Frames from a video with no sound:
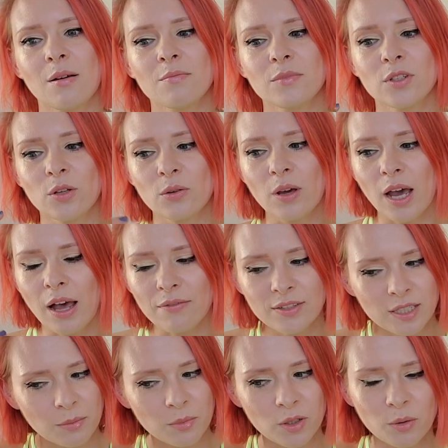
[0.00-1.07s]
Do you have
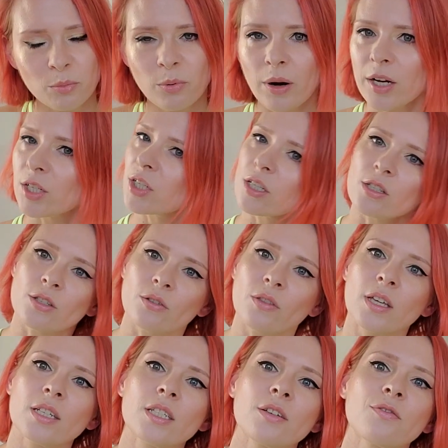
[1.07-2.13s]
similar impressions? Do
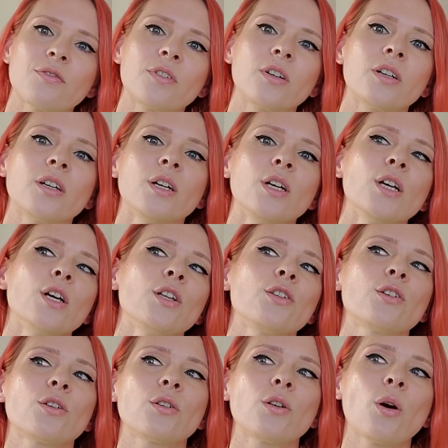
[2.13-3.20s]
they differ?
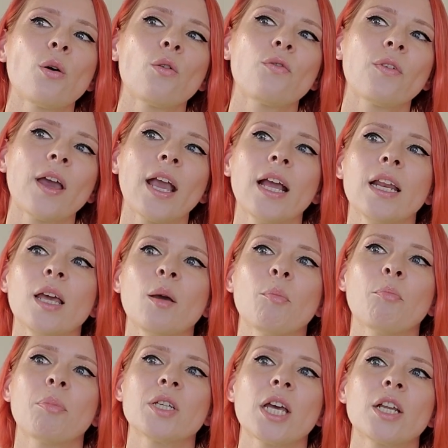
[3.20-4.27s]
Do you know of any
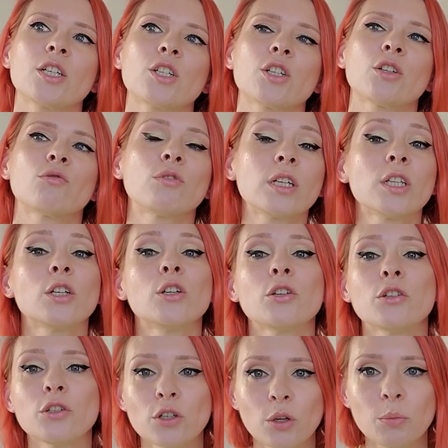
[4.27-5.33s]
potential really
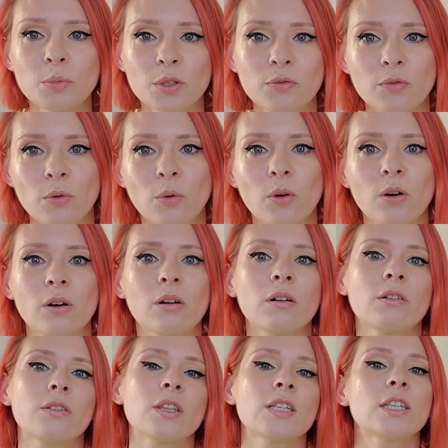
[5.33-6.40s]
good dupes
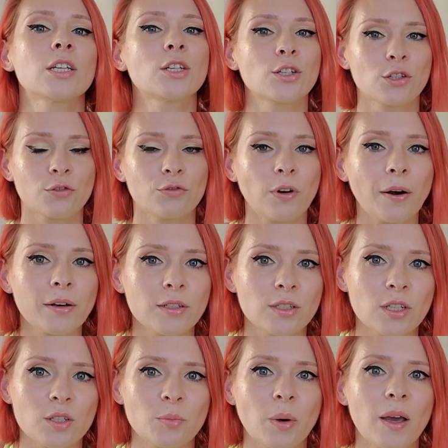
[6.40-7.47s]
for the signature
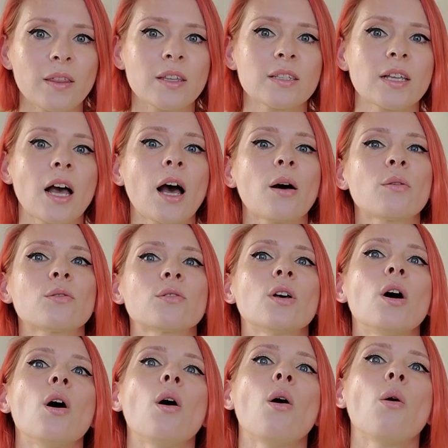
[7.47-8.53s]
fragrances by this house,
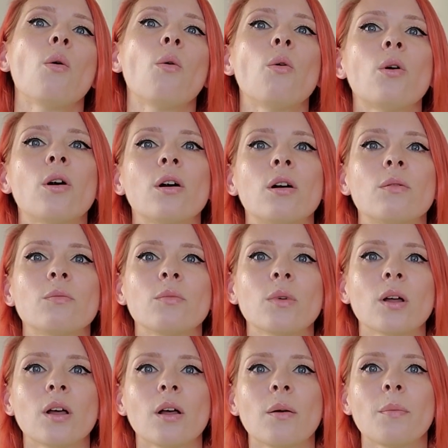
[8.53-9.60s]
or
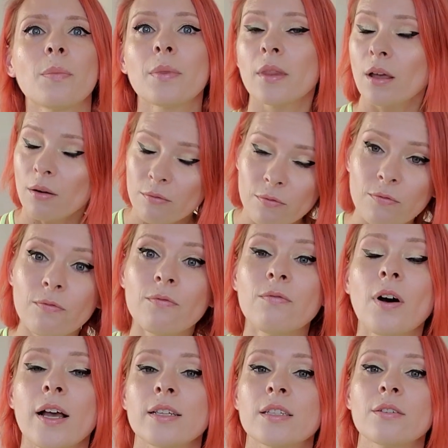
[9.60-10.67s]

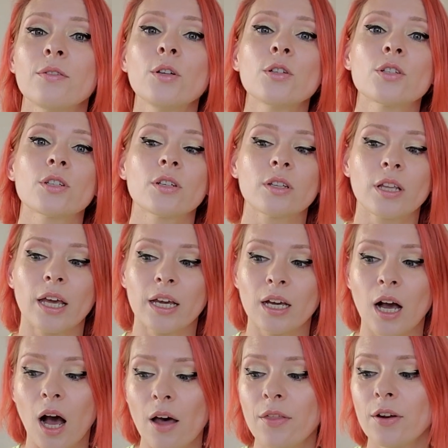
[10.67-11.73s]
vice versa, like
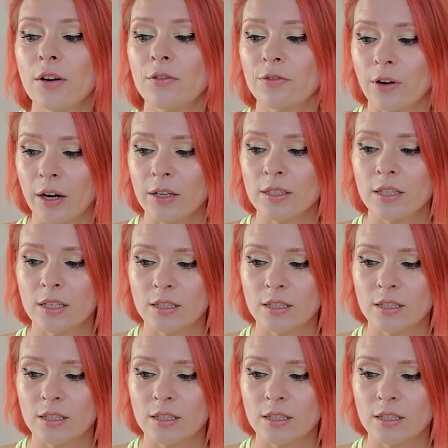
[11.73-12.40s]
other fragrances